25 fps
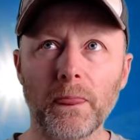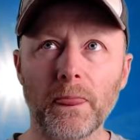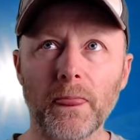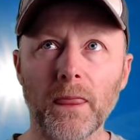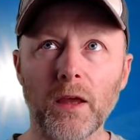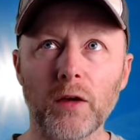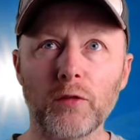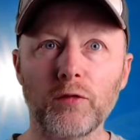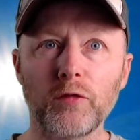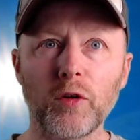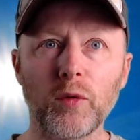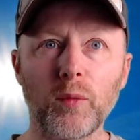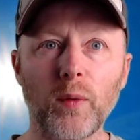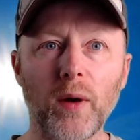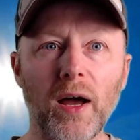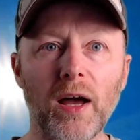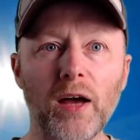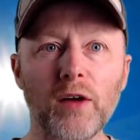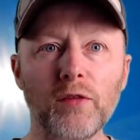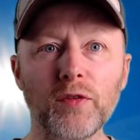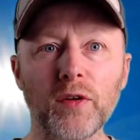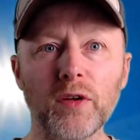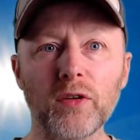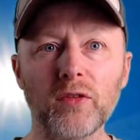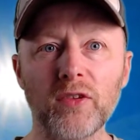for whatever
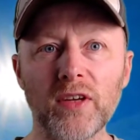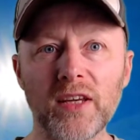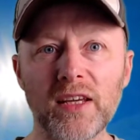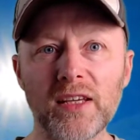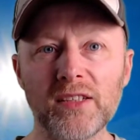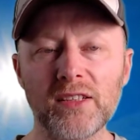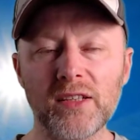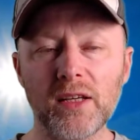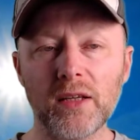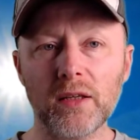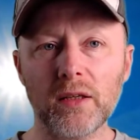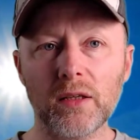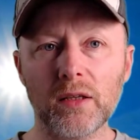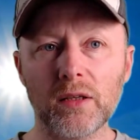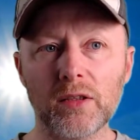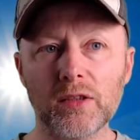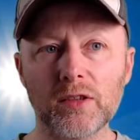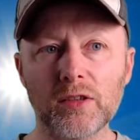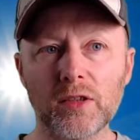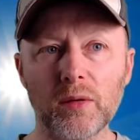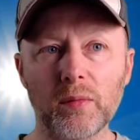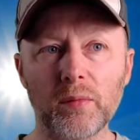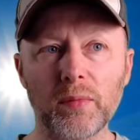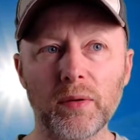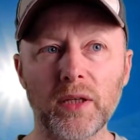reason,
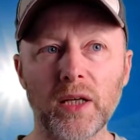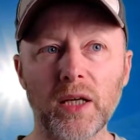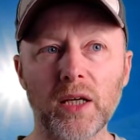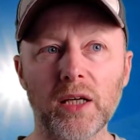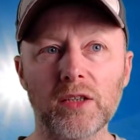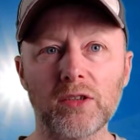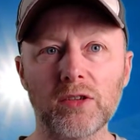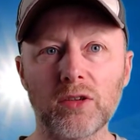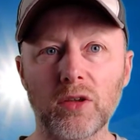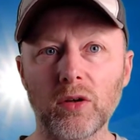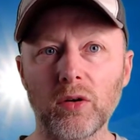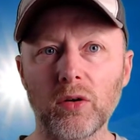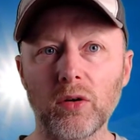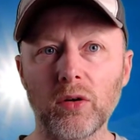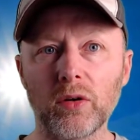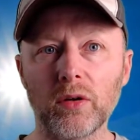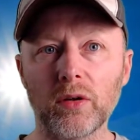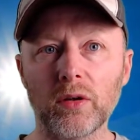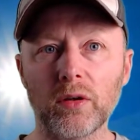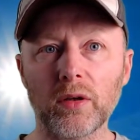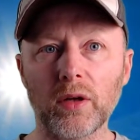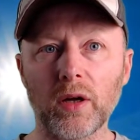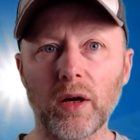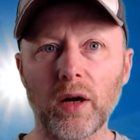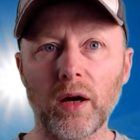somebody has got
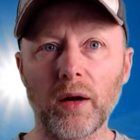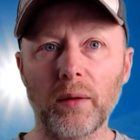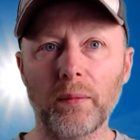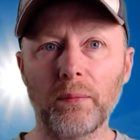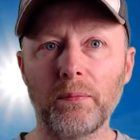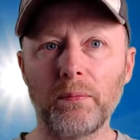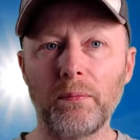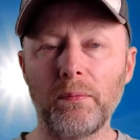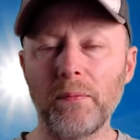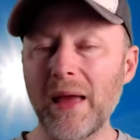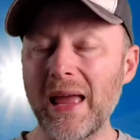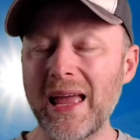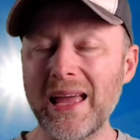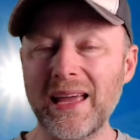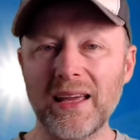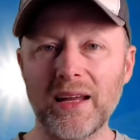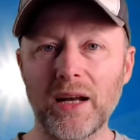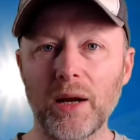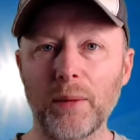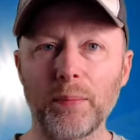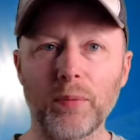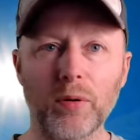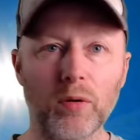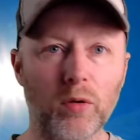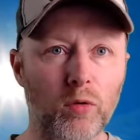a making a
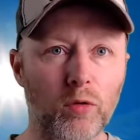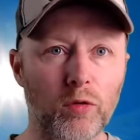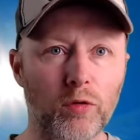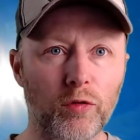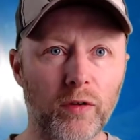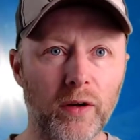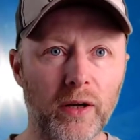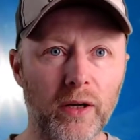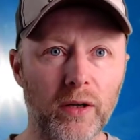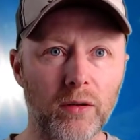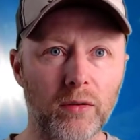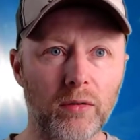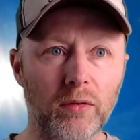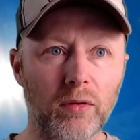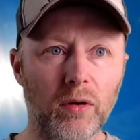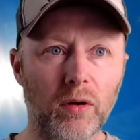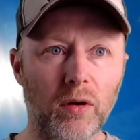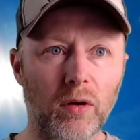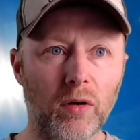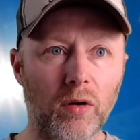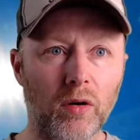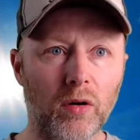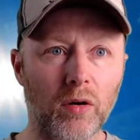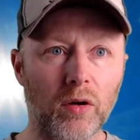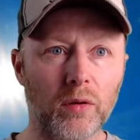profile
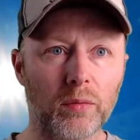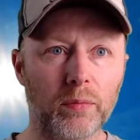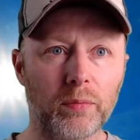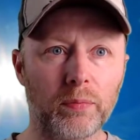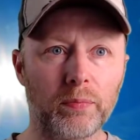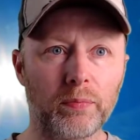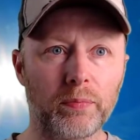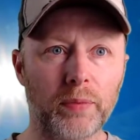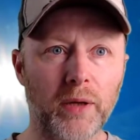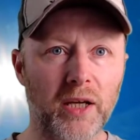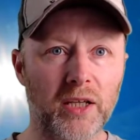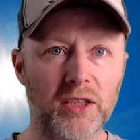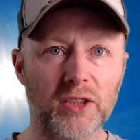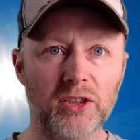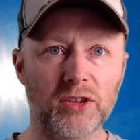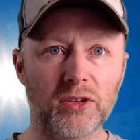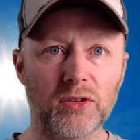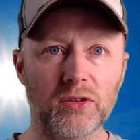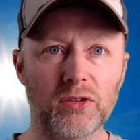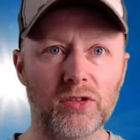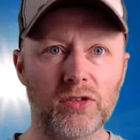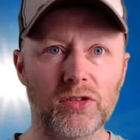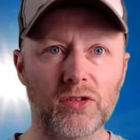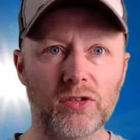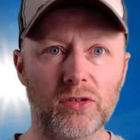or
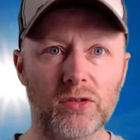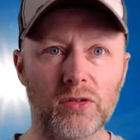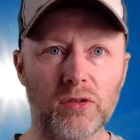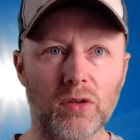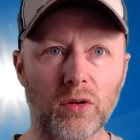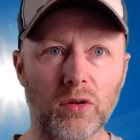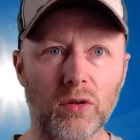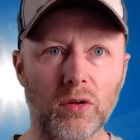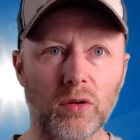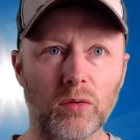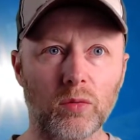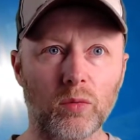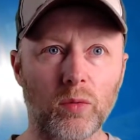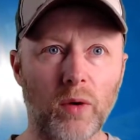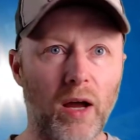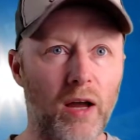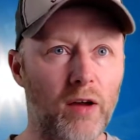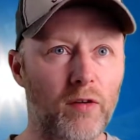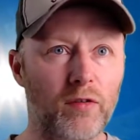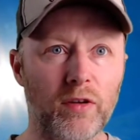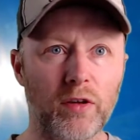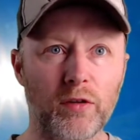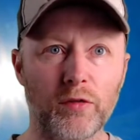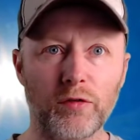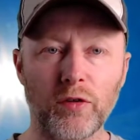pictures or whatever the
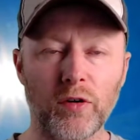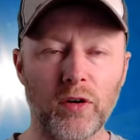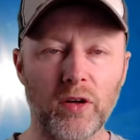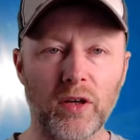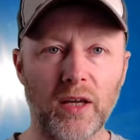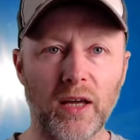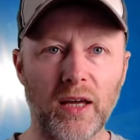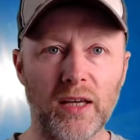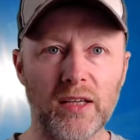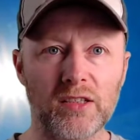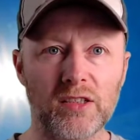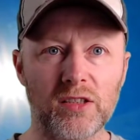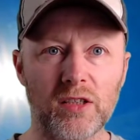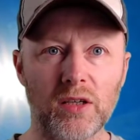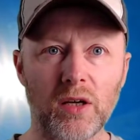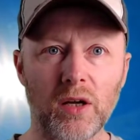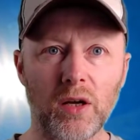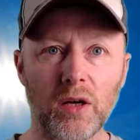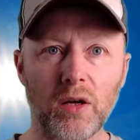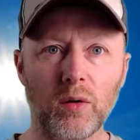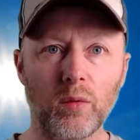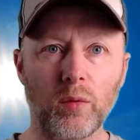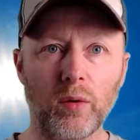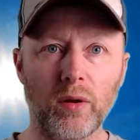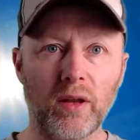fuck it is,
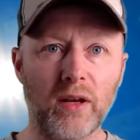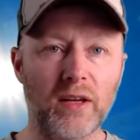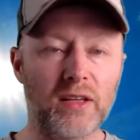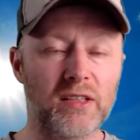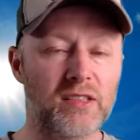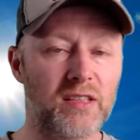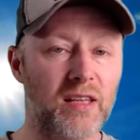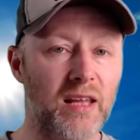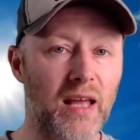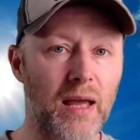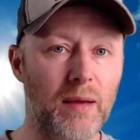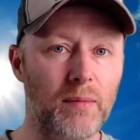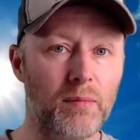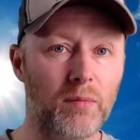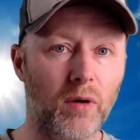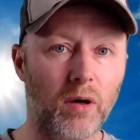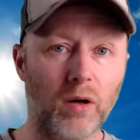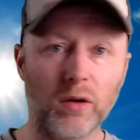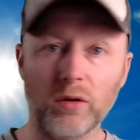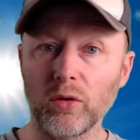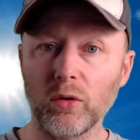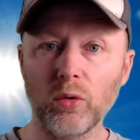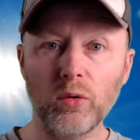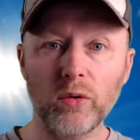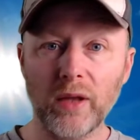whether it's them or
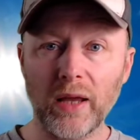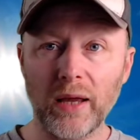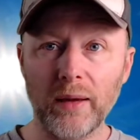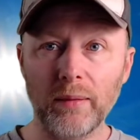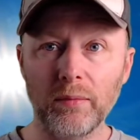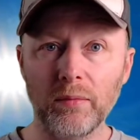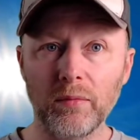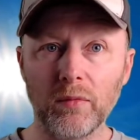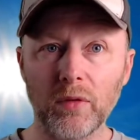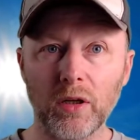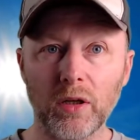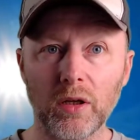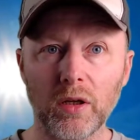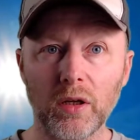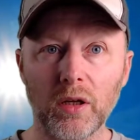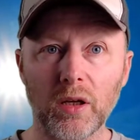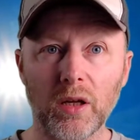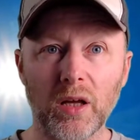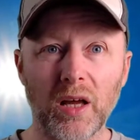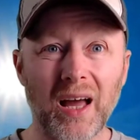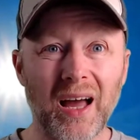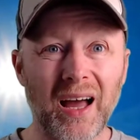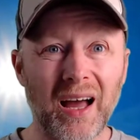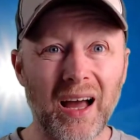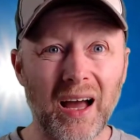no them.
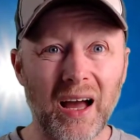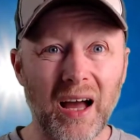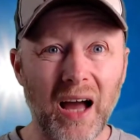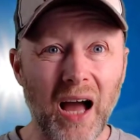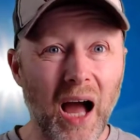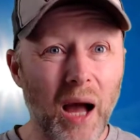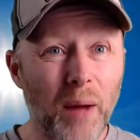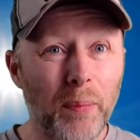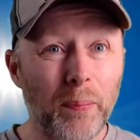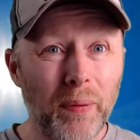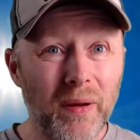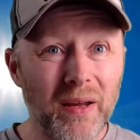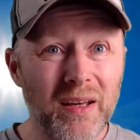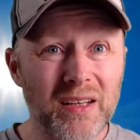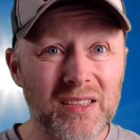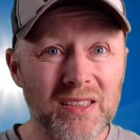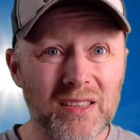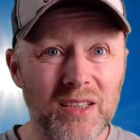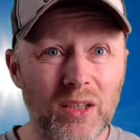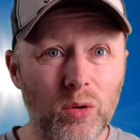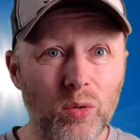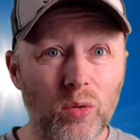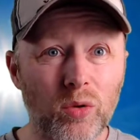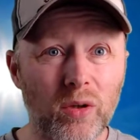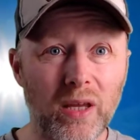I personally
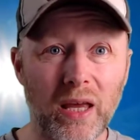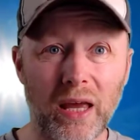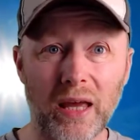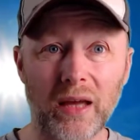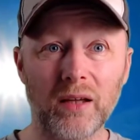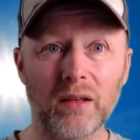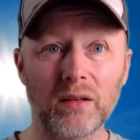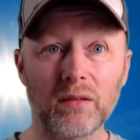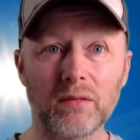don't care.